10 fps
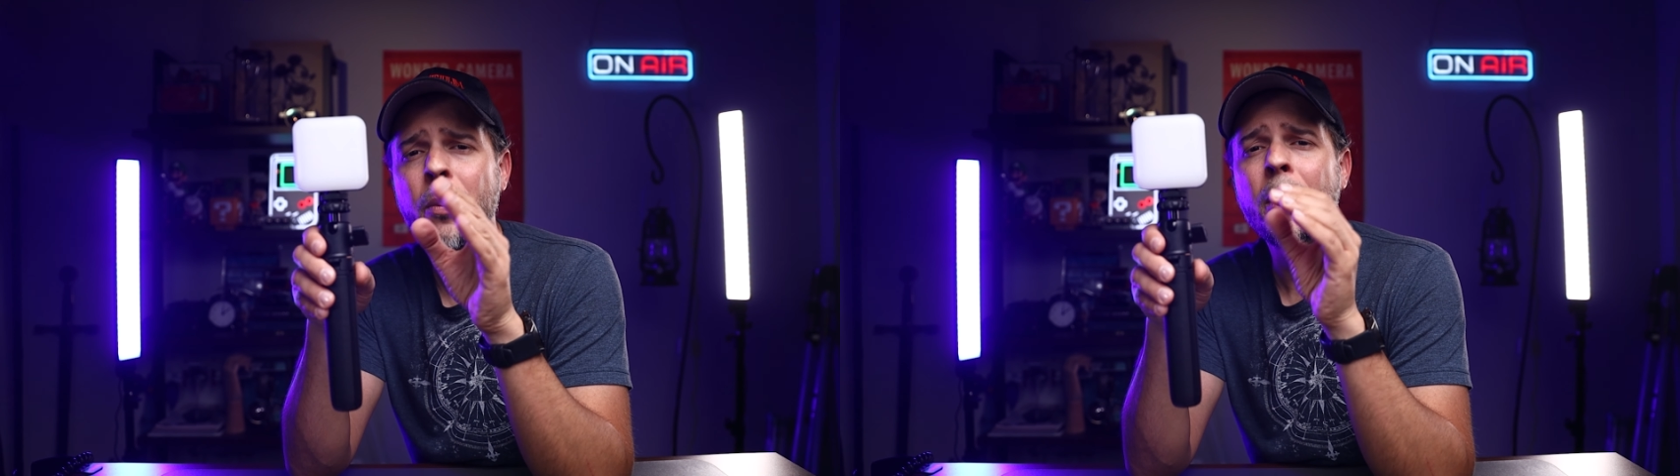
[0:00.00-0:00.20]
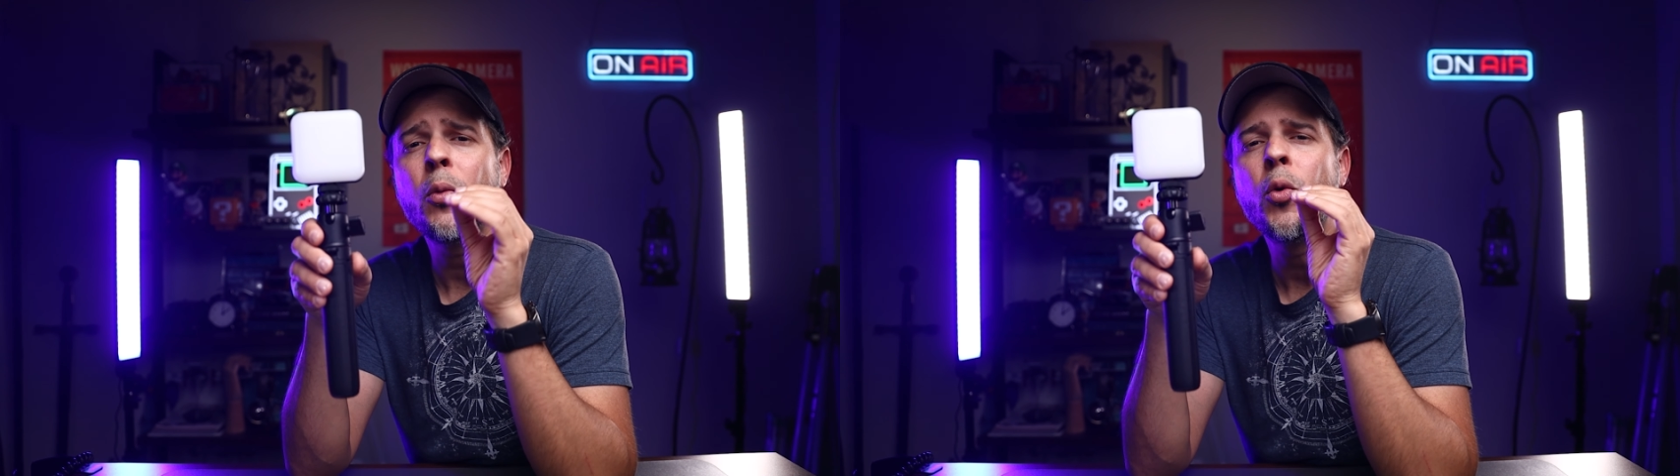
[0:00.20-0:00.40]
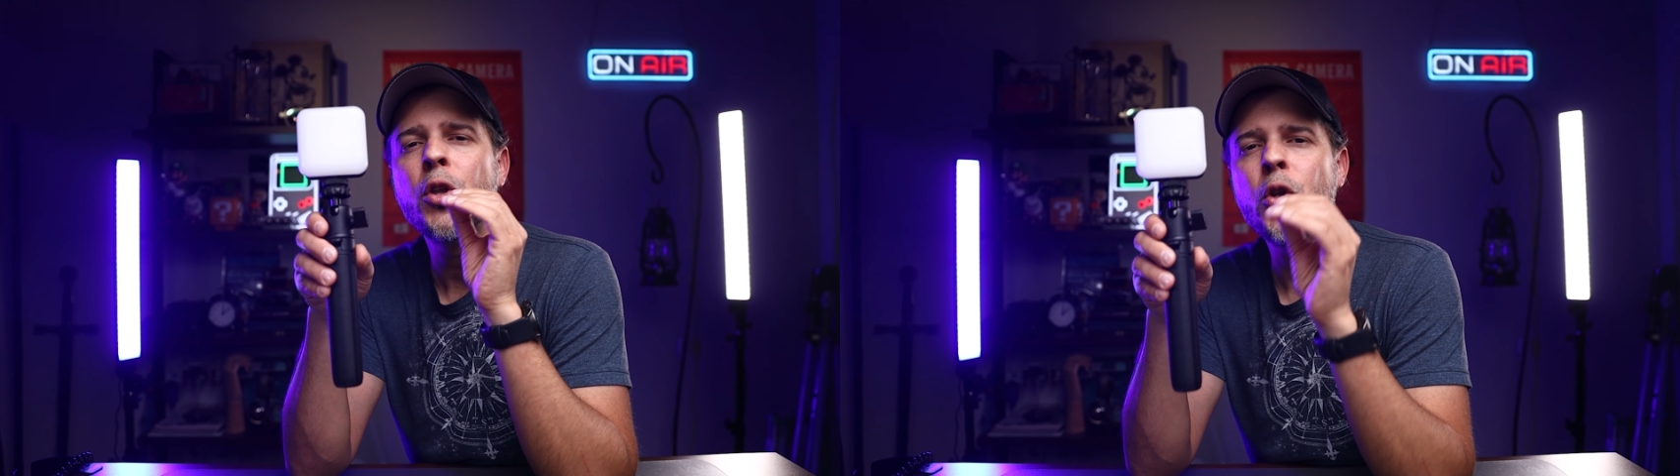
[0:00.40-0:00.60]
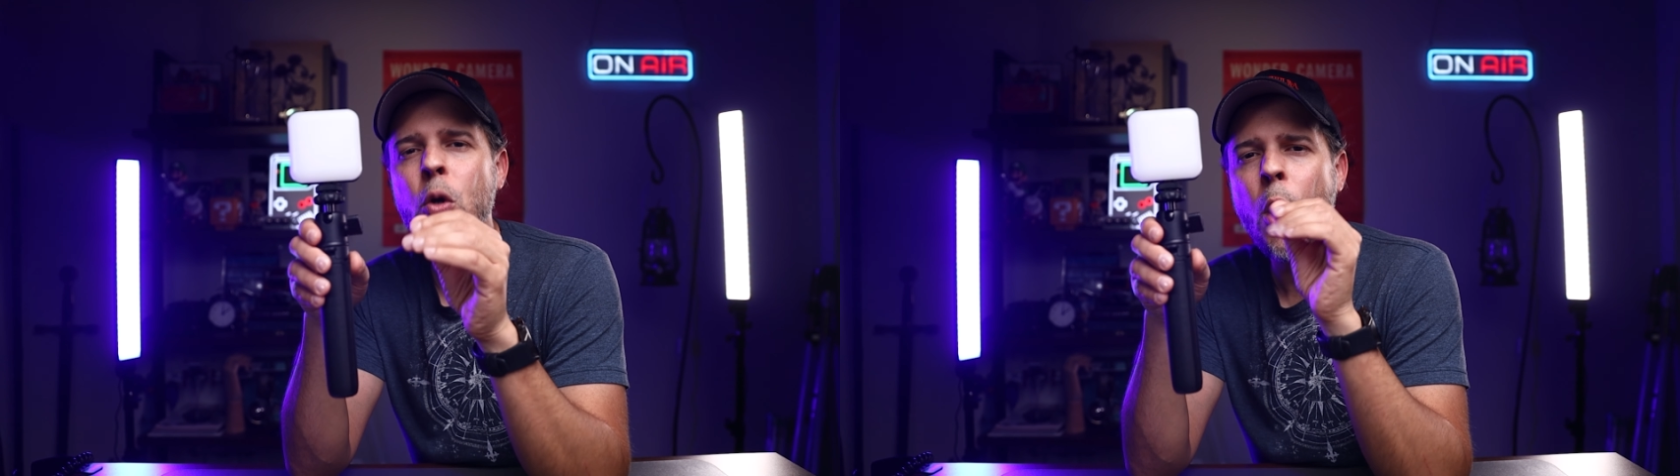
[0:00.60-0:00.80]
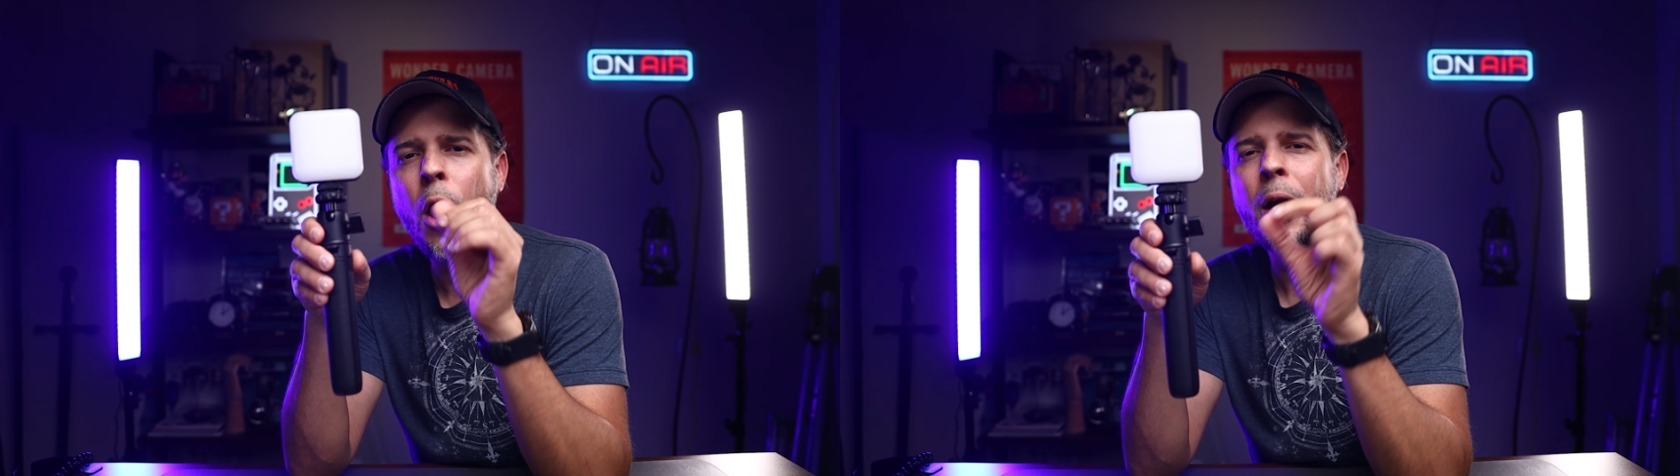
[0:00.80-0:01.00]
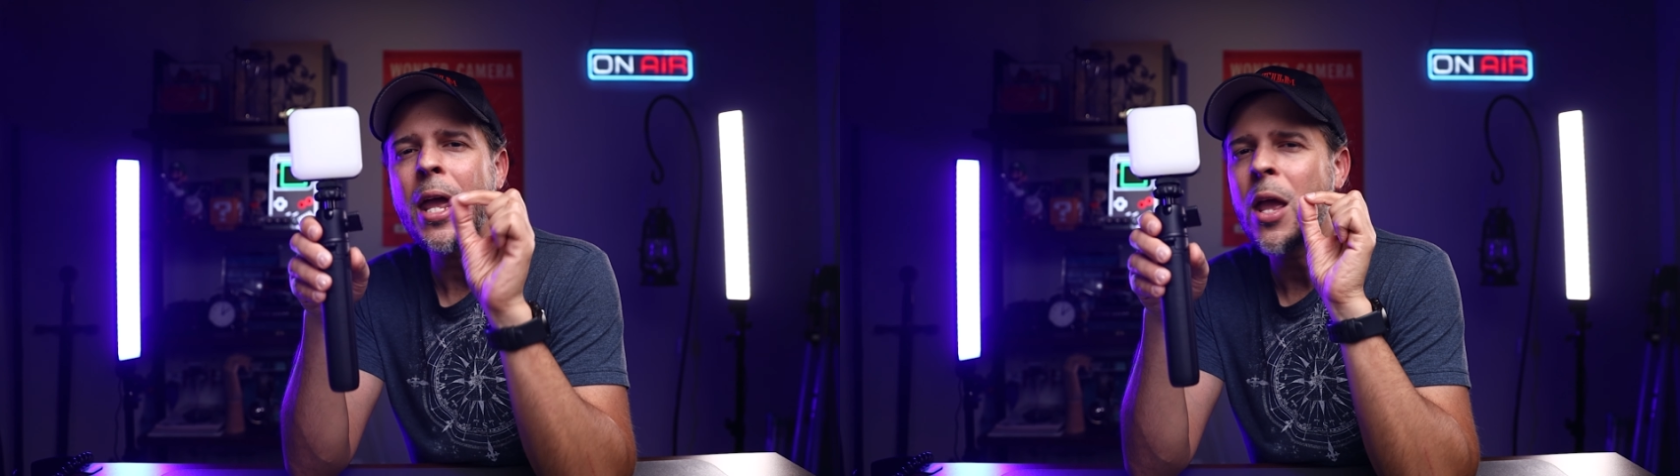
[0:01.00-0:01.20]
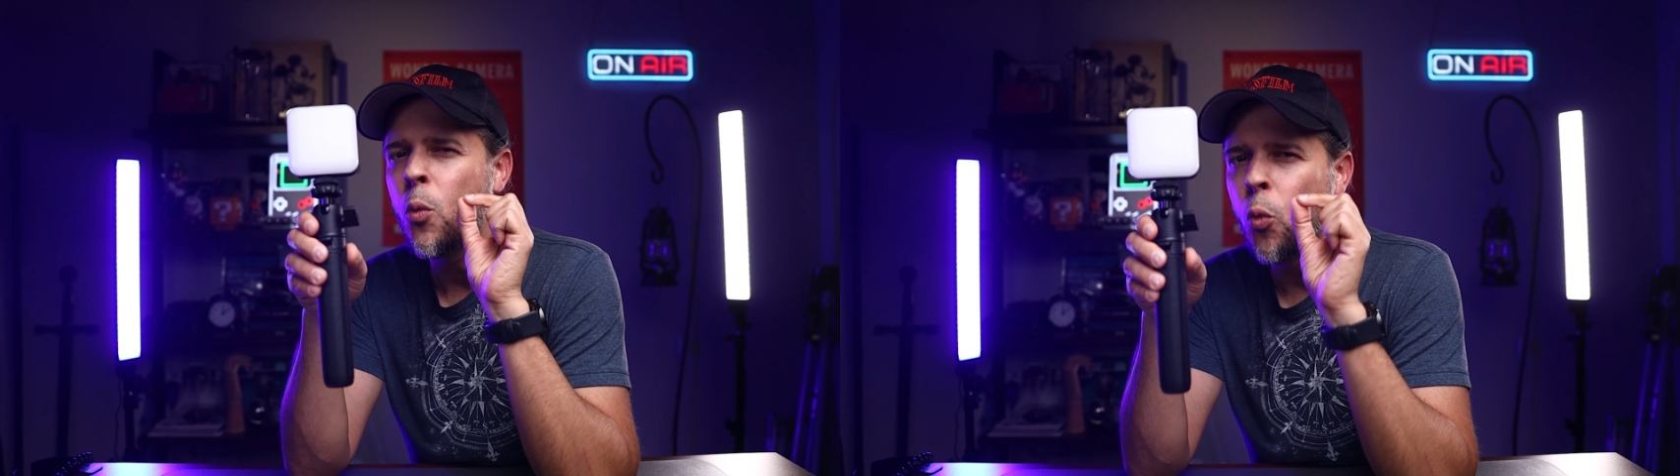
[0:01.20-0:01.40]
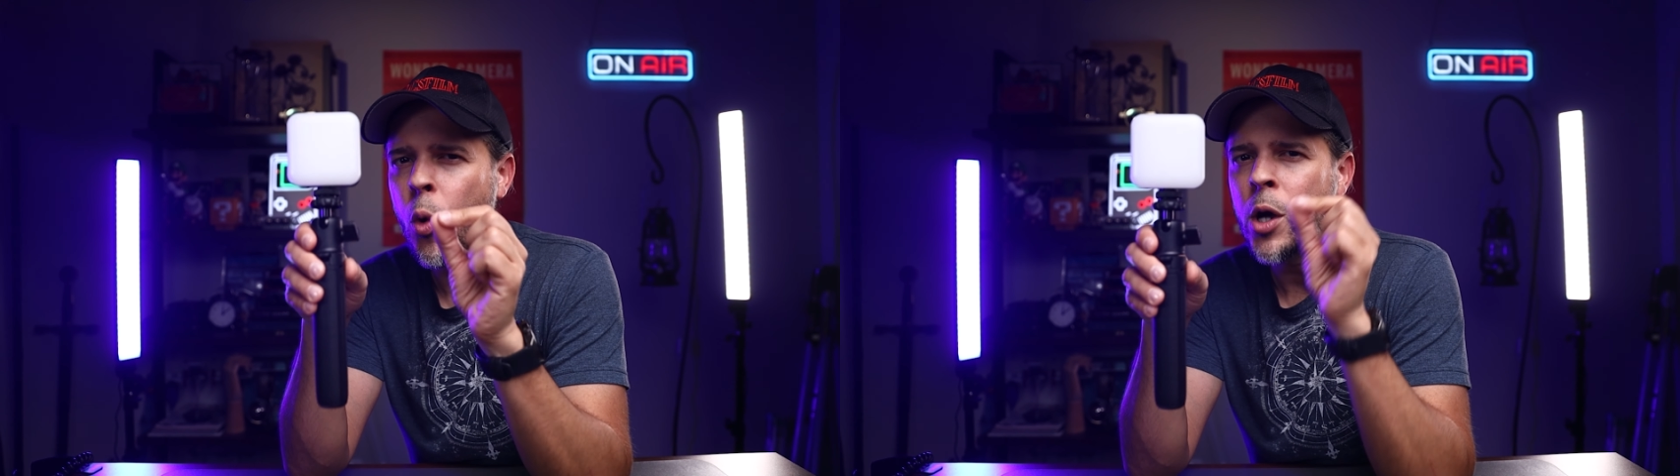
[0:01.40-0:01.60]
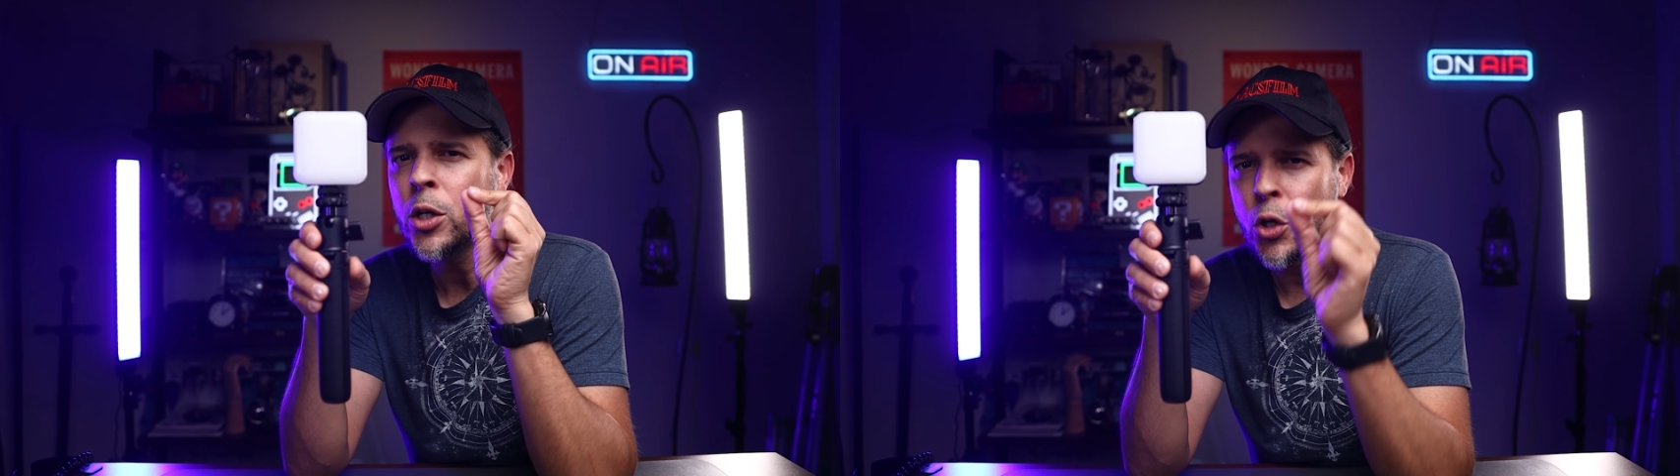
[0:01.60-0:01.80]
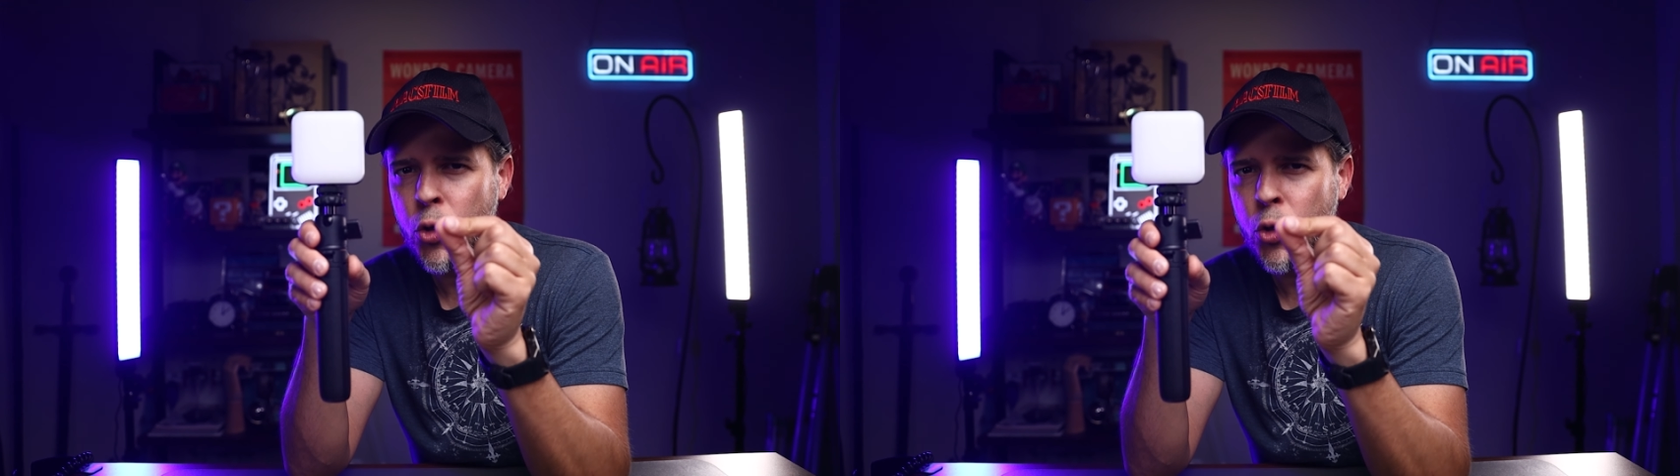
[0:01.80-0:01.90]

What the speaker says: but when you are a one